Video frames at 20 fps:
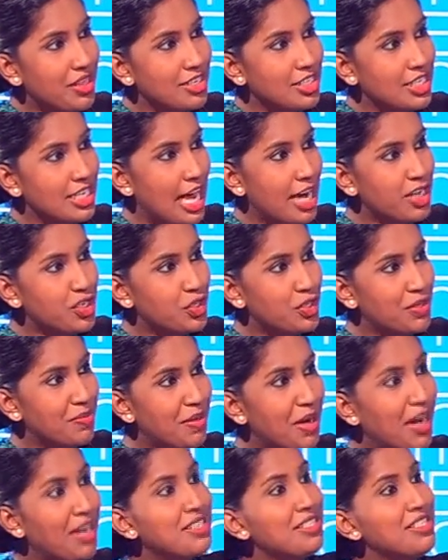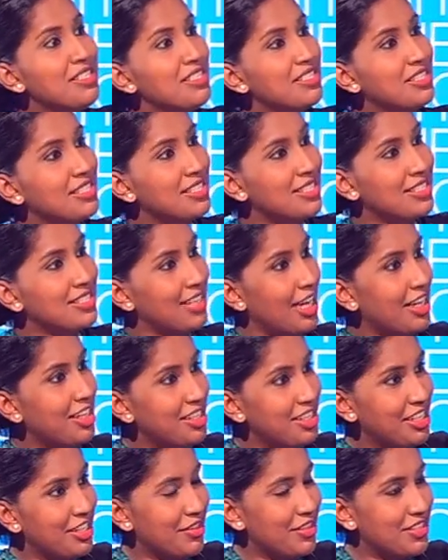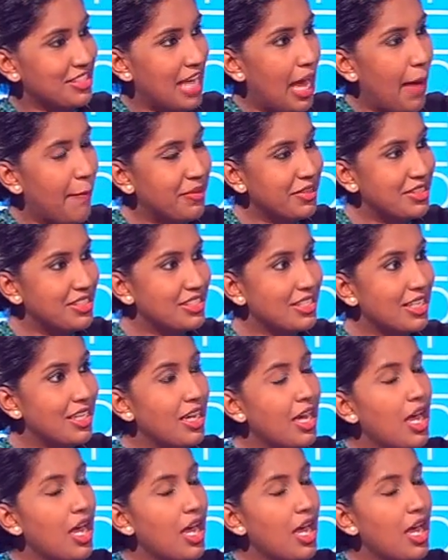international partners, and suddenly this happens.